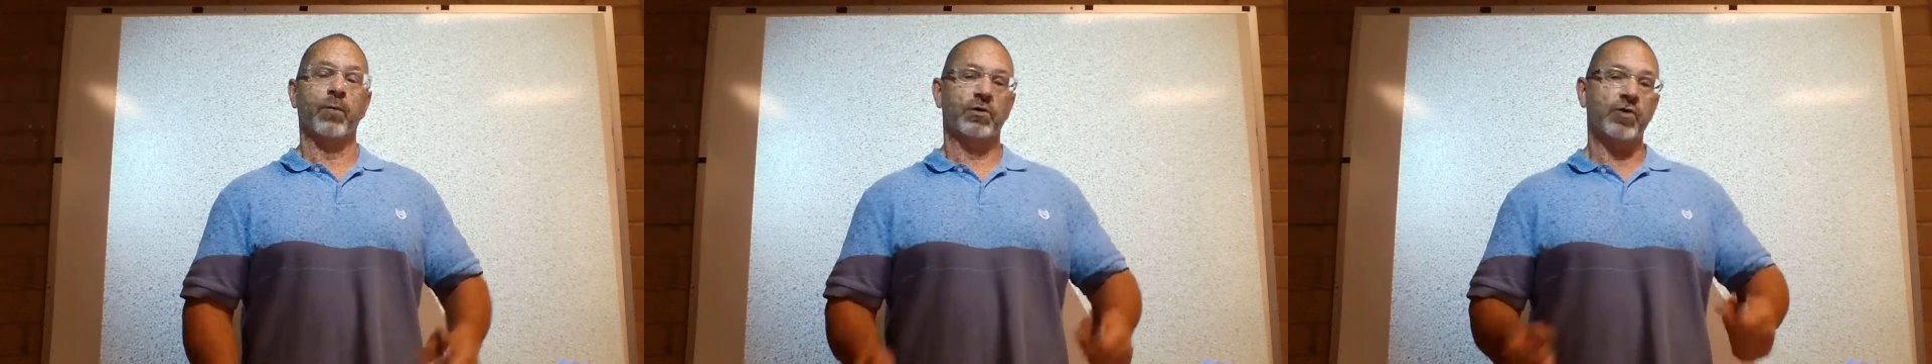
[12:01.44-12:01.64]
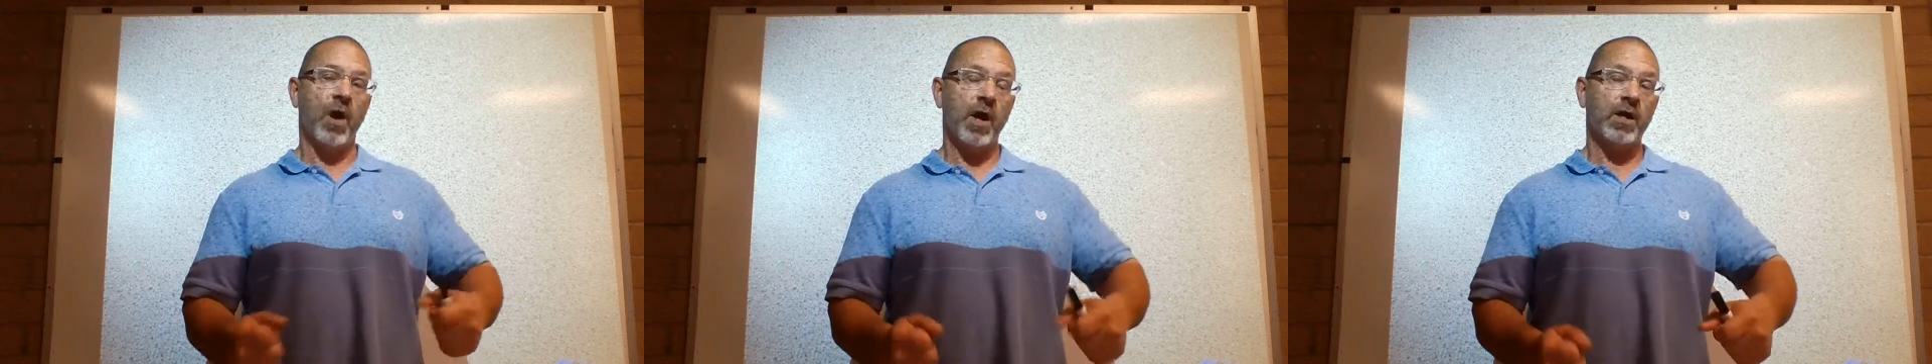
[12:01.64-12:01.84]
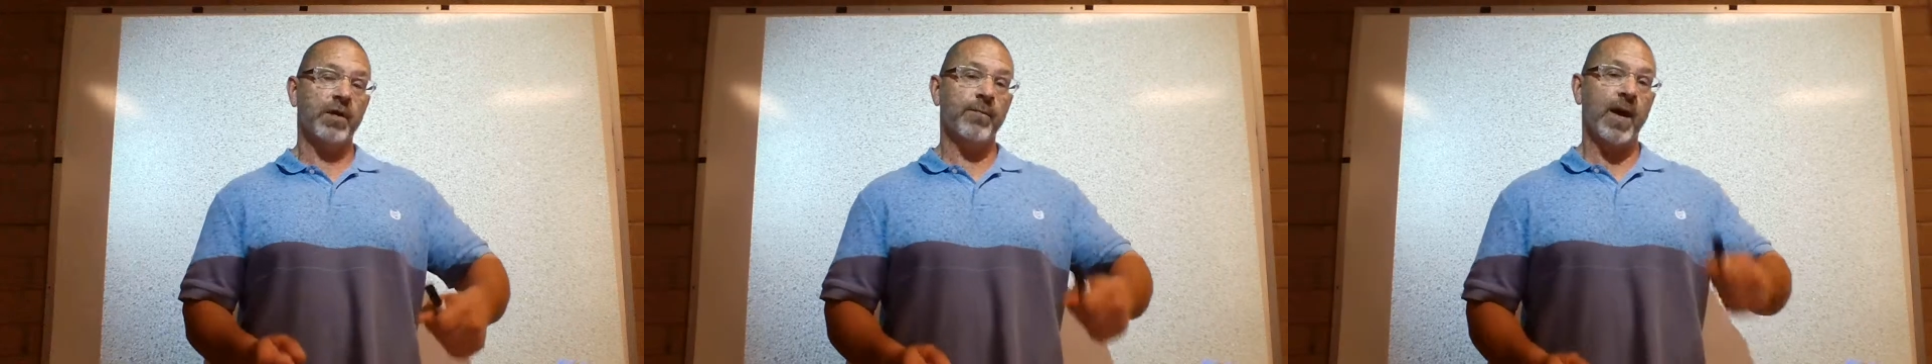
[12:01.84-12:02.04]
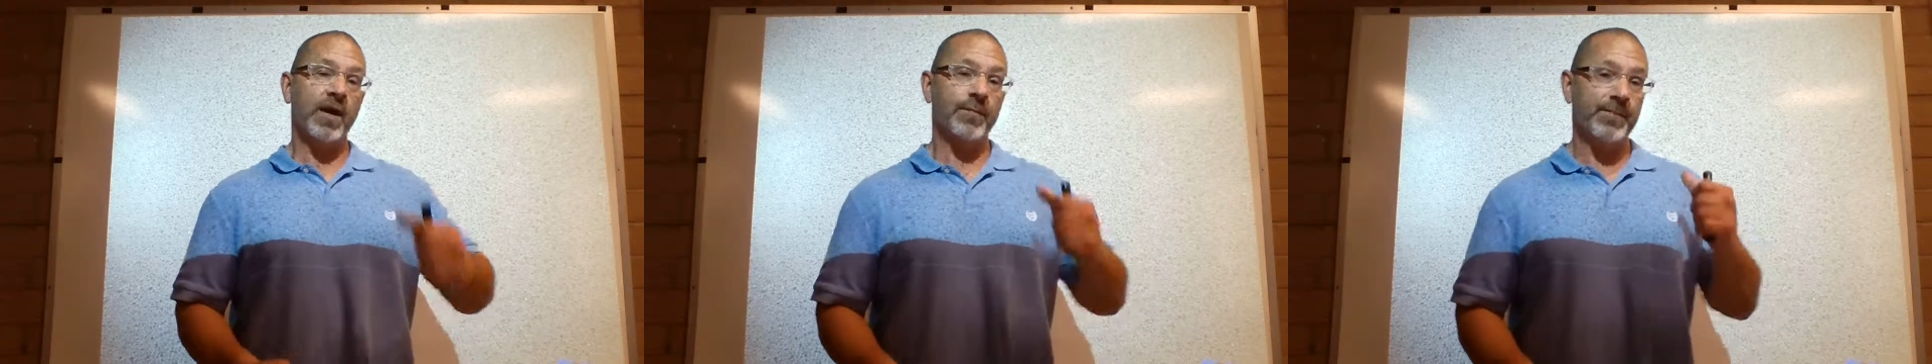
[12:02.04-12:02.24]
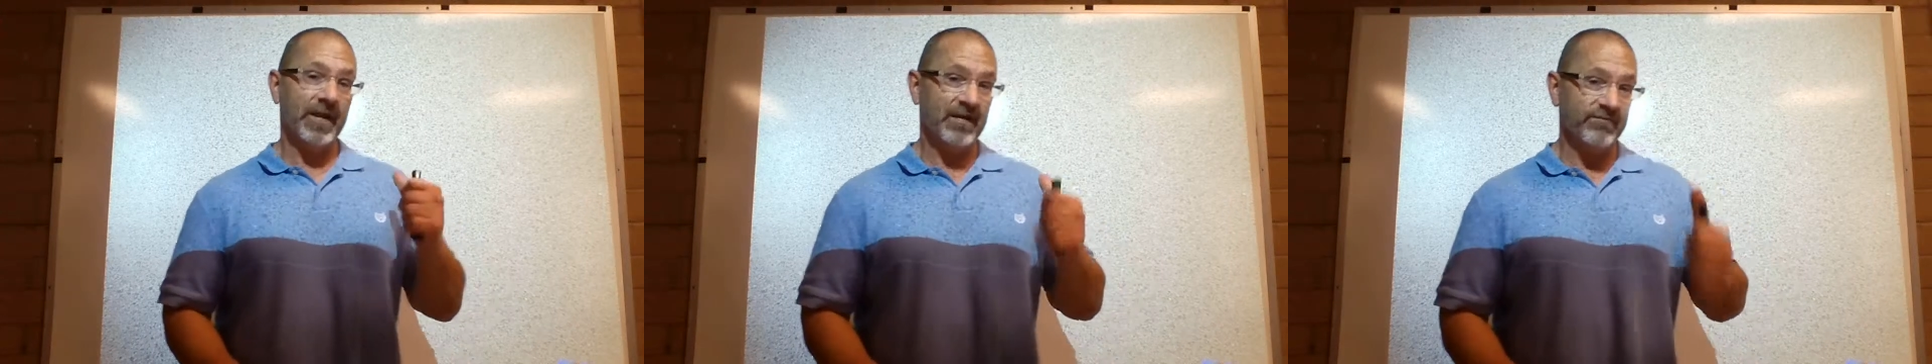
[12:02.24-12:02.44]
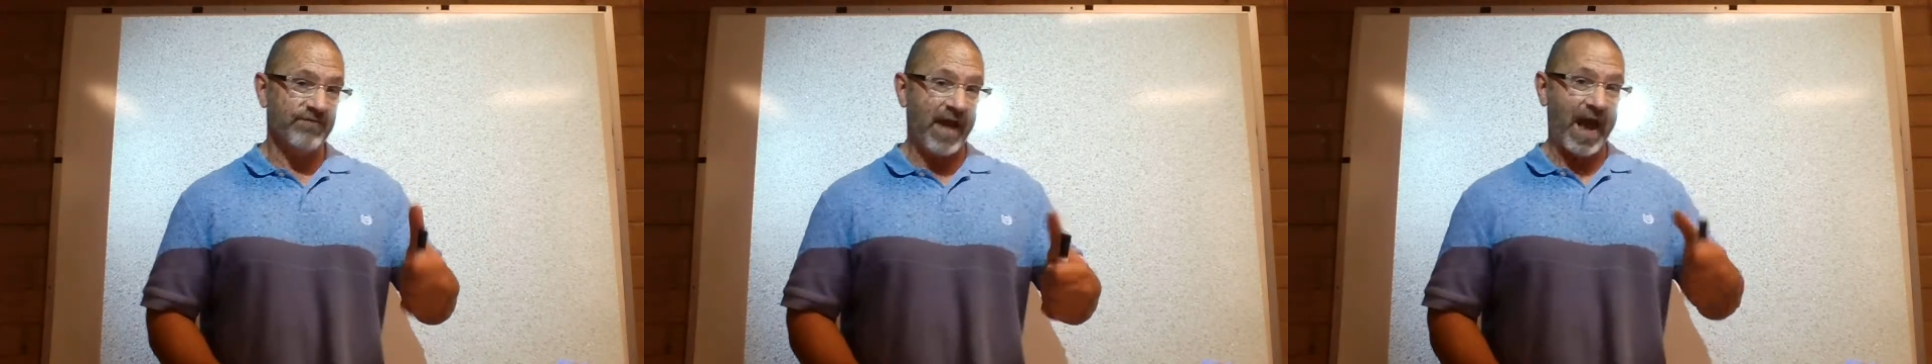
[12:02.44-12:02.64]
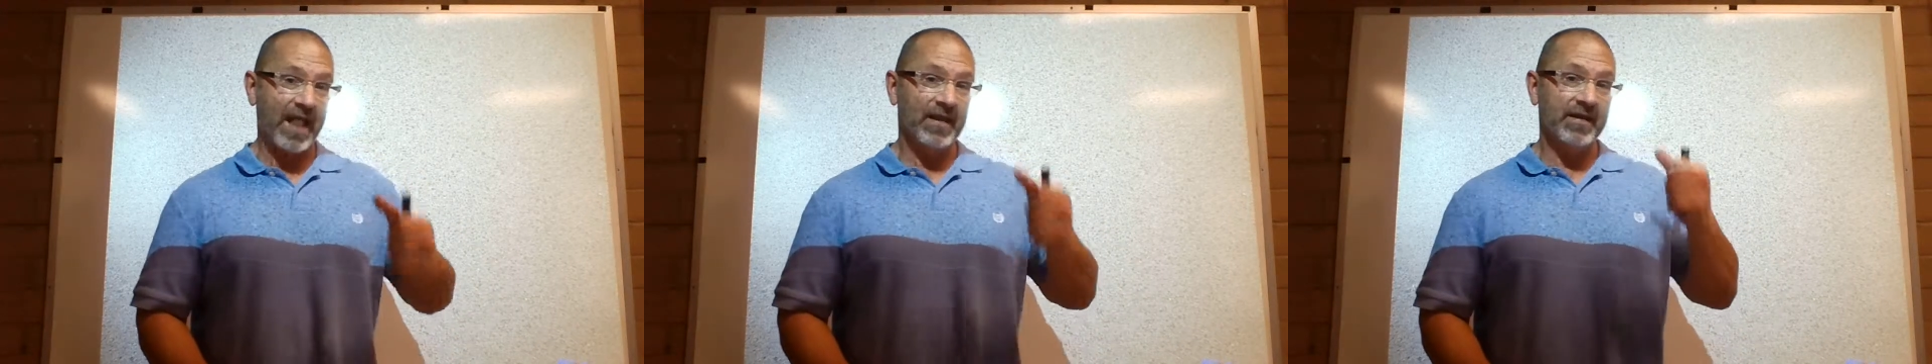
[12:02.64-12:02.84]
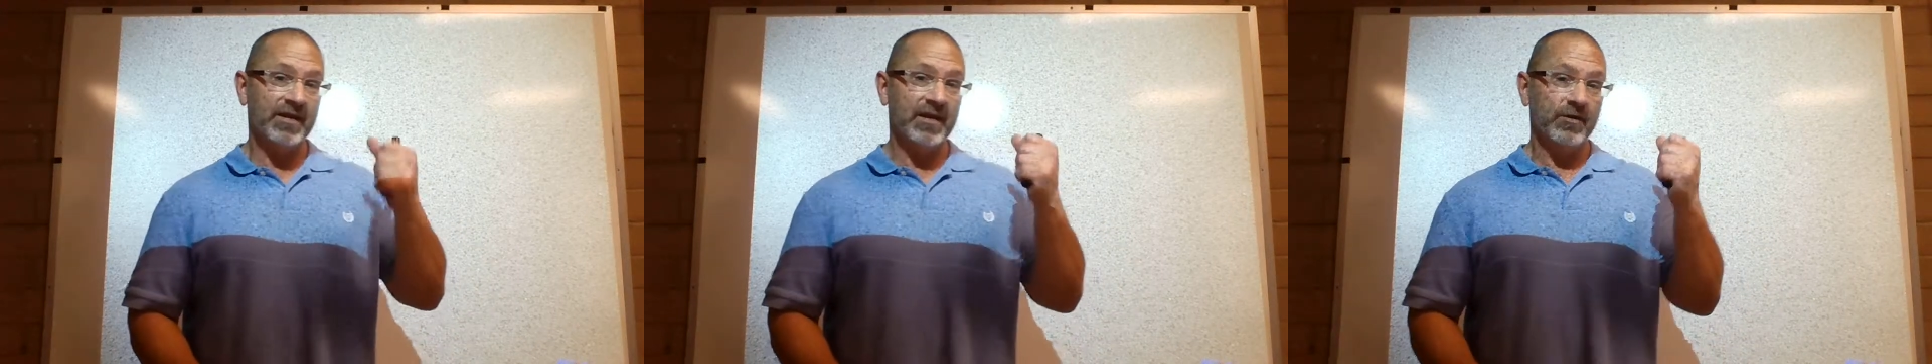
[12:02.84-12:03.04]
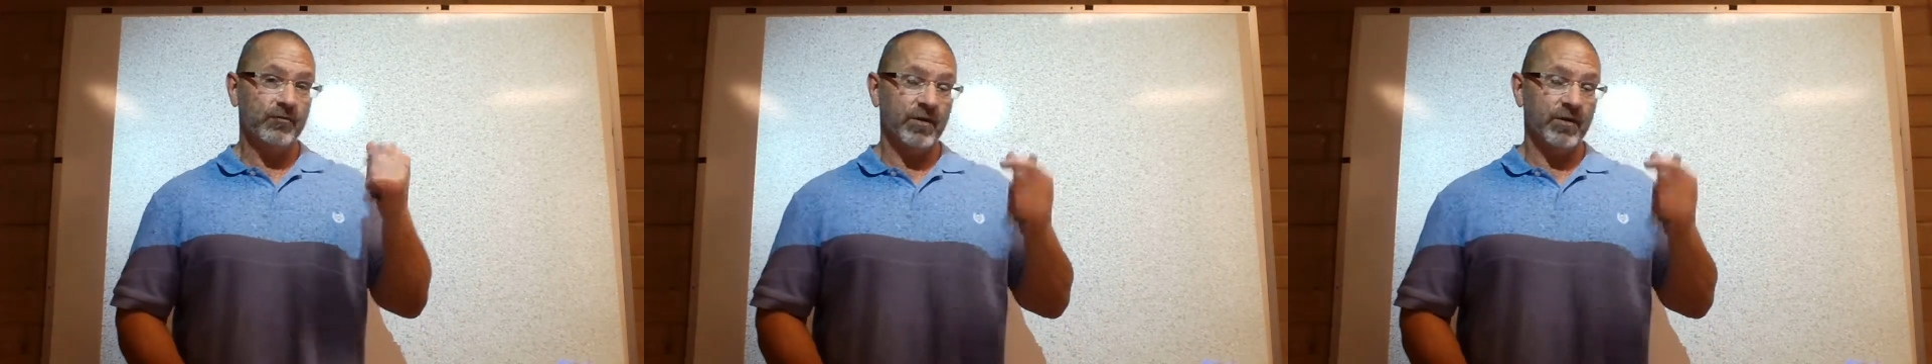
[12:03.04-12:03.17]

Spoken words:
we're talking about it being valid,